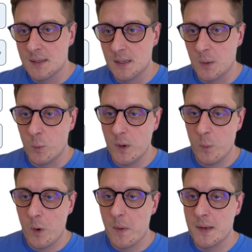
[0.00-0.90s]

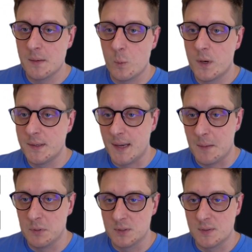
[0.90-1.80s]
We weren't
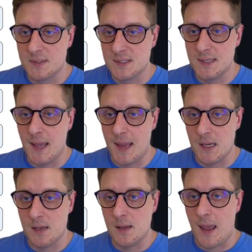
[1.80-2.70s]
able to see
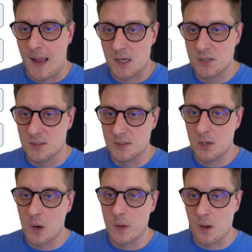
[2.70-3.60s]
any actions
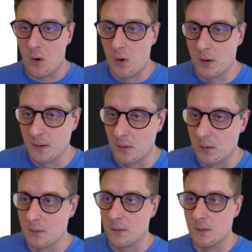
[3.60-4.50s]
going
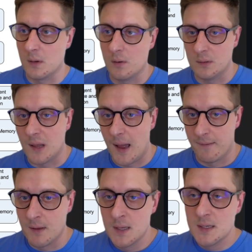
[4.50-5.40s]
on live.